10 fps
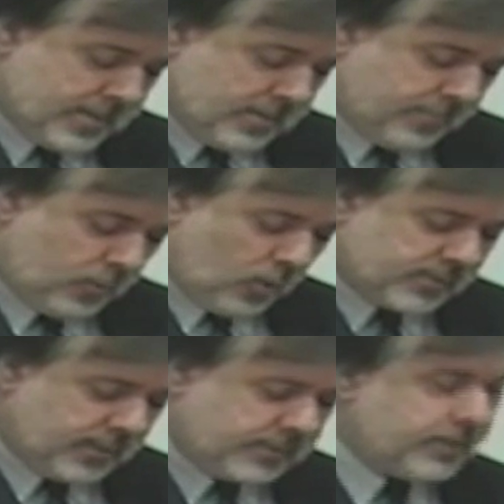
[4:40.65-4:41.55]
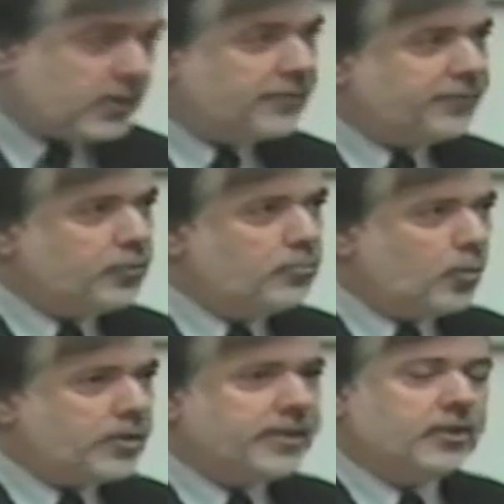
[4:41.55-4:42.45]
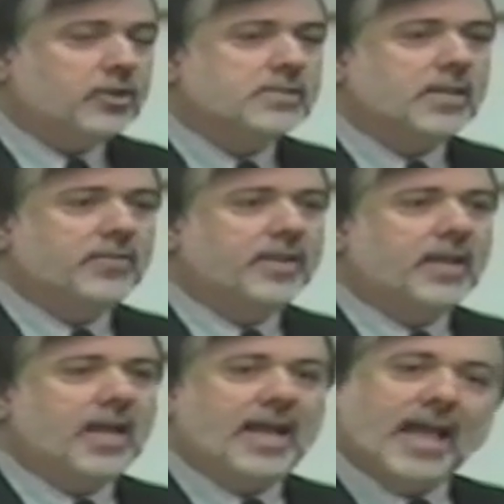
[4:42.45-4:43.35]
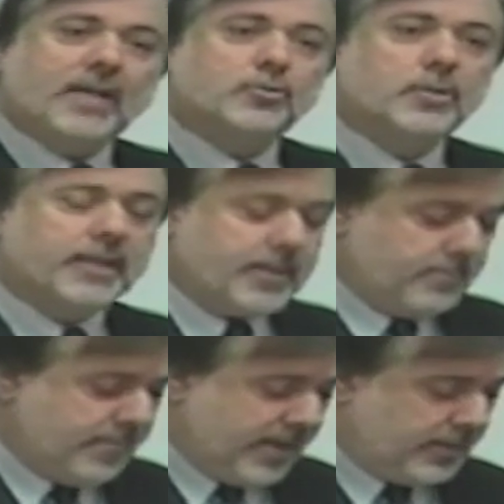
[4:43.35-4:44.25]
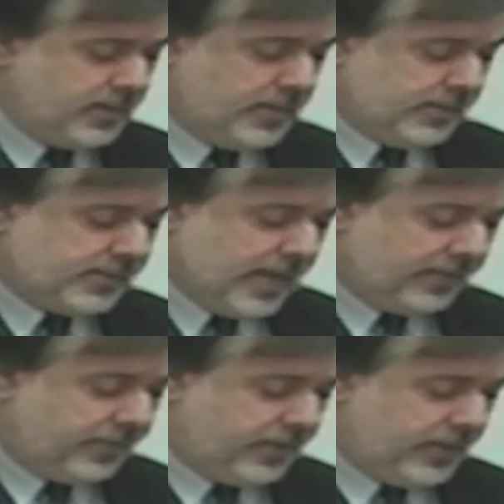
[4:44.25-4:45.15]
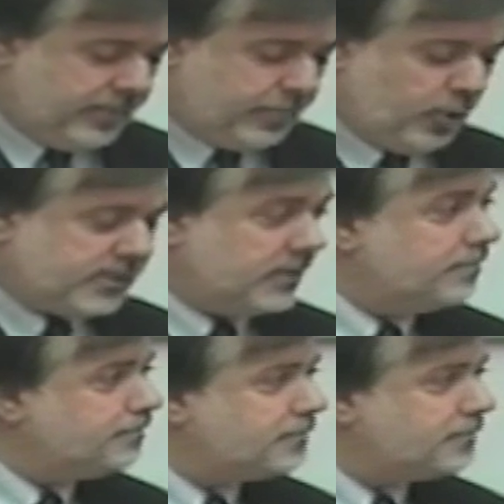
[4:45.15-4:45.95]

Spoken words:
But it wasn't until a few more years that I actually met Seth in person.